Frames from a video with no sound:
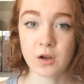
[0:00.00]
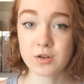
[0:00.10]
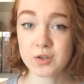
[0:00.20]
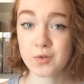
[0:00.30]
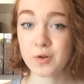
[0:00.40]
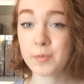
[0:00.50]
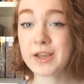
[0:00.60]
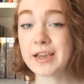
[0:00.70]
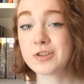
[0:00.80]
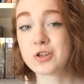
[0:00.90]
Also, if we're
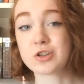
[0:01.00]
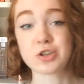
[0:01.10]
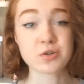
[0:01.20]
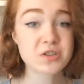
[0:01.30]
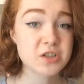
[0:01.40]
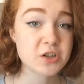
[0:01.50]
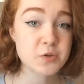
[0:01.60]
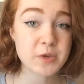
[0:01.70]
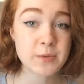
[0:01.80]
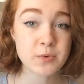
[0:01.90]
being introduced to
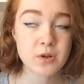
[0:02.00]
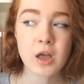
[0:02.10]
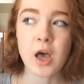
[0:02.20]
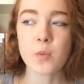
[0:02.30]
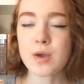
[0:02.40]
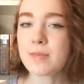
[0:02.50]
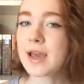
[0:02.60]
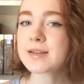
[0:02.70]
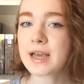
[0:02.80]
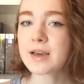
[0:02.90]
new people, we
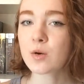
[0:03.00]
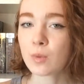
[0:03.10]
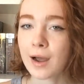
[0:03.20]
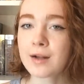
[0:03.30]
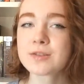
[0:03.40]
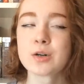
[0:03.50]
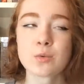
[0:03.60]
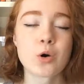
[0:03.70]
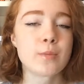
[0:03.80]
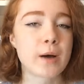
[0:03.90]
may take a while to
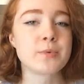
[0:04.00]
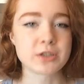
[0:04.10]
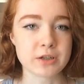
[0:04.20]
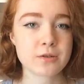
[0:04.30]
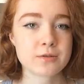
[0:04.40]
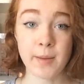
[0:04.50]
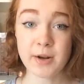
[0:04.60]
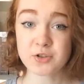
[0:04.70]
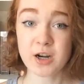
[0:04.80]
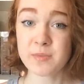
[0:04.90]
warm up to you. I'm
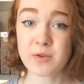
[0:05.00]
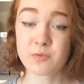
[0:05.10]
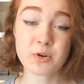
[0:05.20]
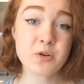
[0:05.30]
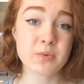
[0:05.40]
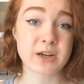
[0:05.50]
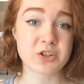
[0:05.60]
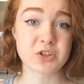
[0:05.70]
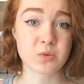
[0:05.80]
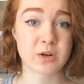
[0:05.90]
not trying to be rude when I
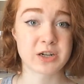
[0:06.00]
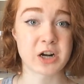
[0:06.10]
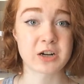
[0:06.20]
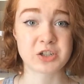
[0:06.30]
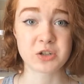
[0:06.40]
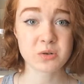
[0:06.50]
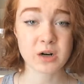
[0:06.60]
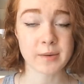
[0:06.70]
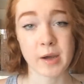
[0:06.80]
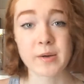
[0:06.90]
just don't want to talk to you
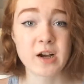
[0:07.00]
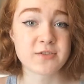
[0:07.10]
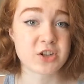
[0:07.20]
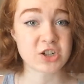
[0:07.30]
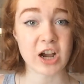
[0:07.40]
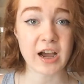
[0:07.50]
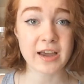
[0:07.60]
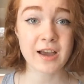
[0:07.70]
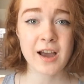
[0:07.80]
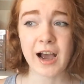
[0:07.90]
or I'm coming off as shy.